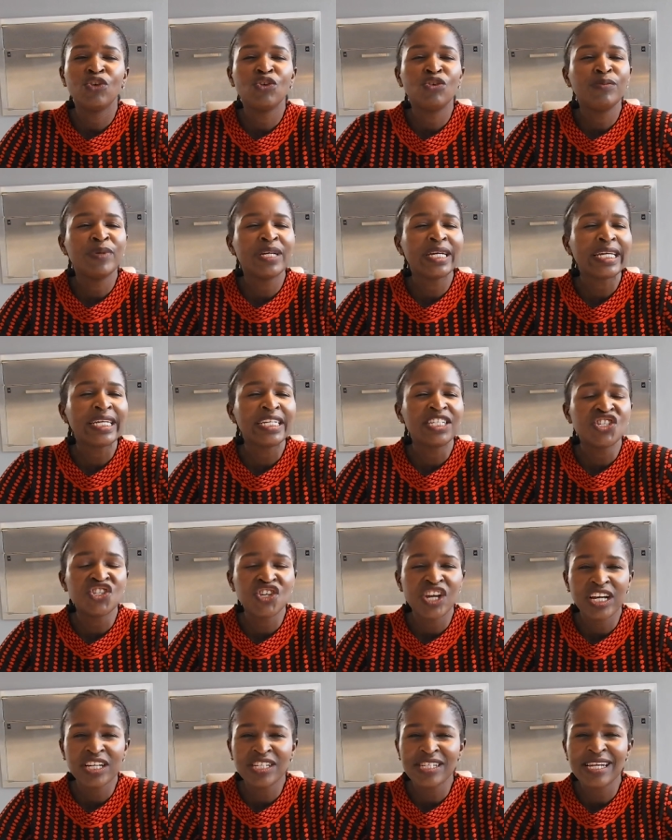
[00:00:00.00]
You'll be
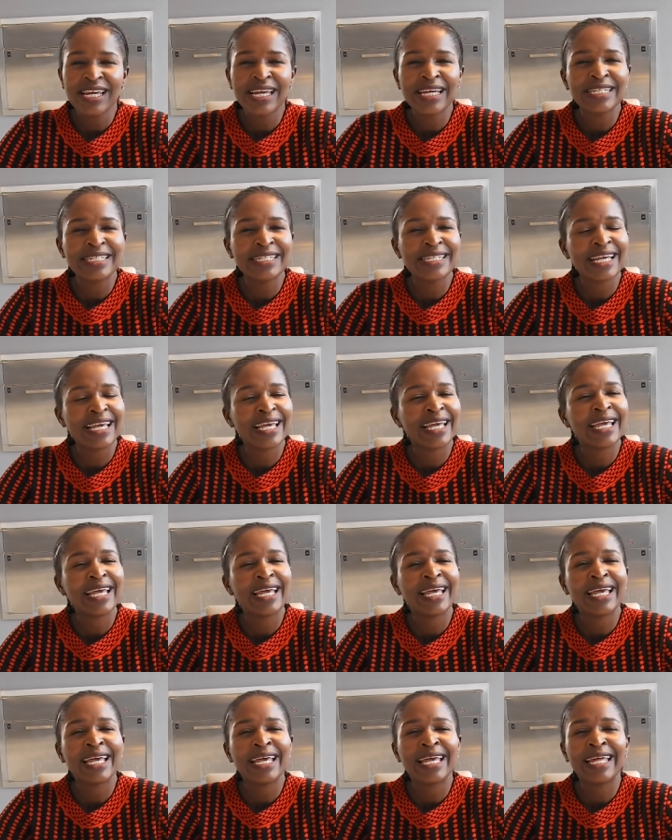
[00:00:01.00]
rejected
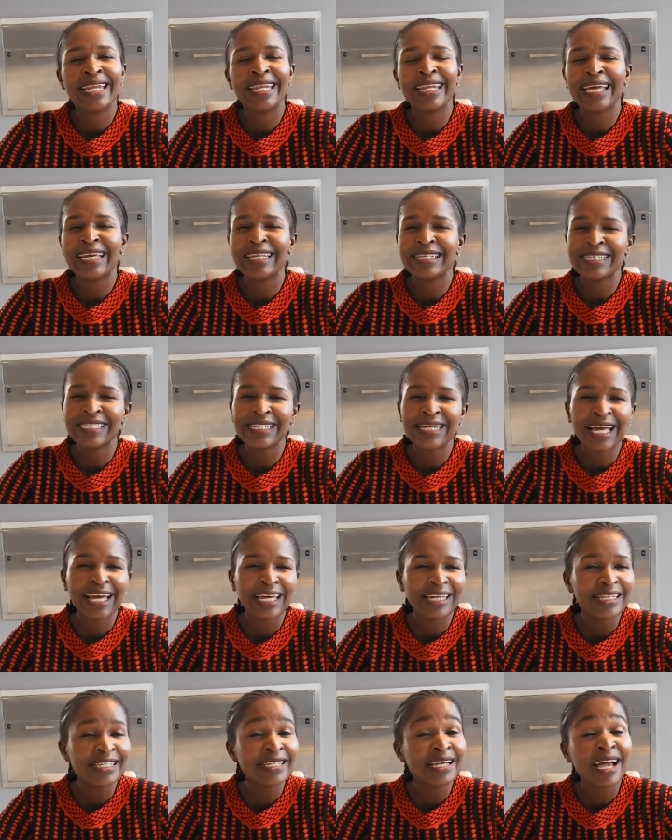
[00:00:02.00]
uh,
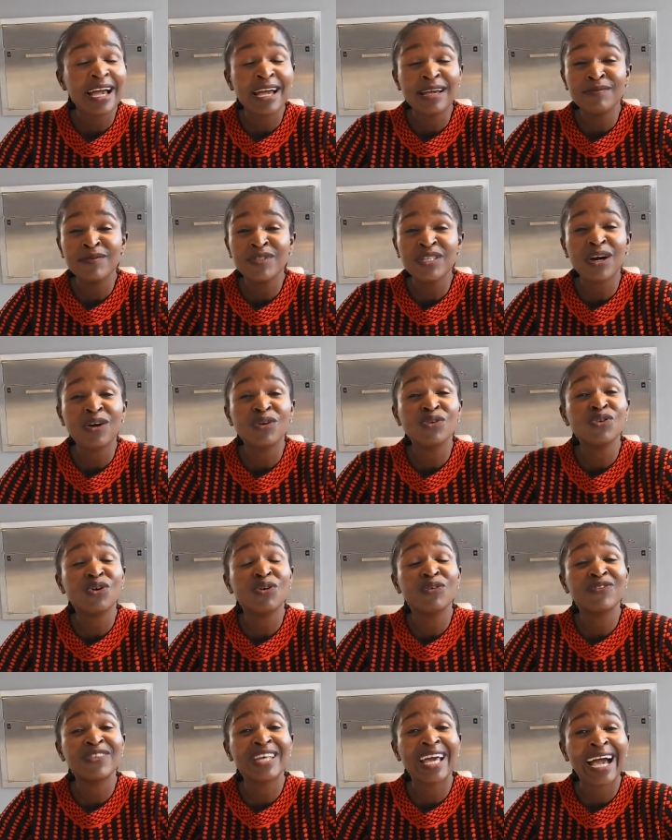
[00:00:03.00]
99 times out
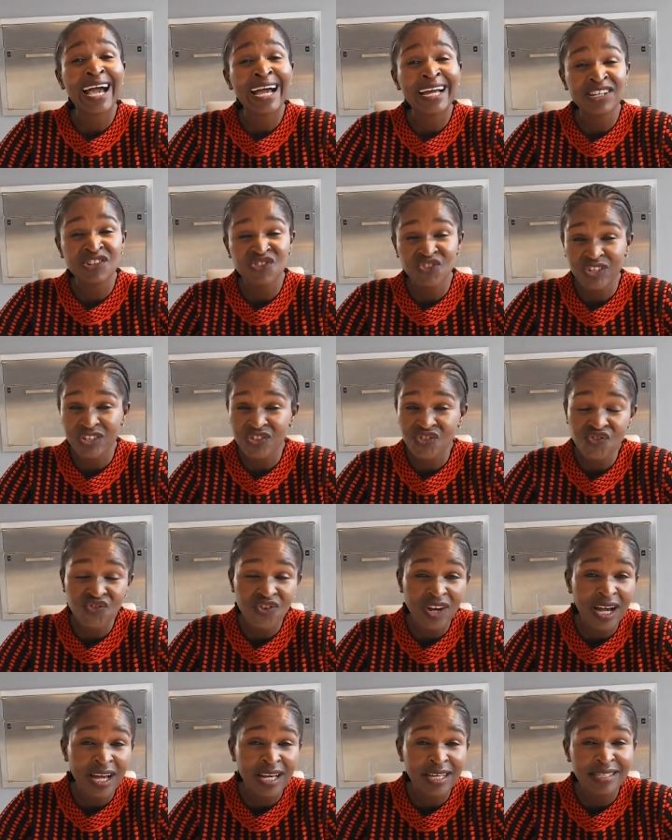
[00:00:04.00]
of the 100
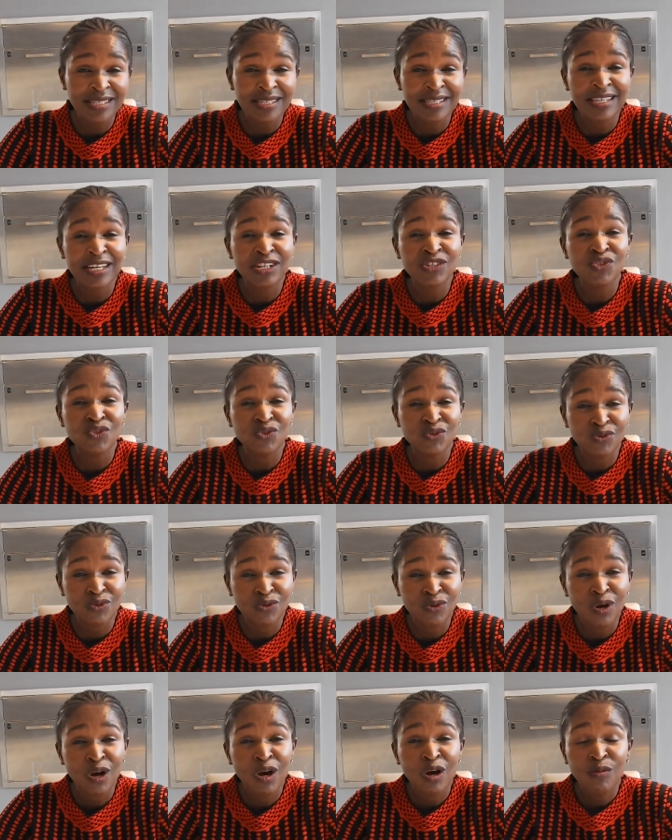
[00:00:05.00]
tries that
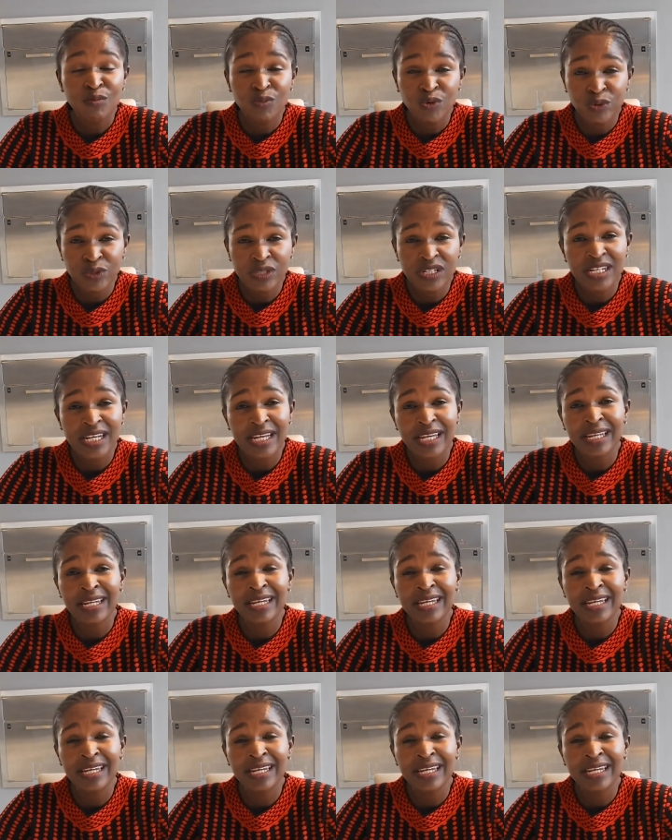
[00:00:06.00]
you put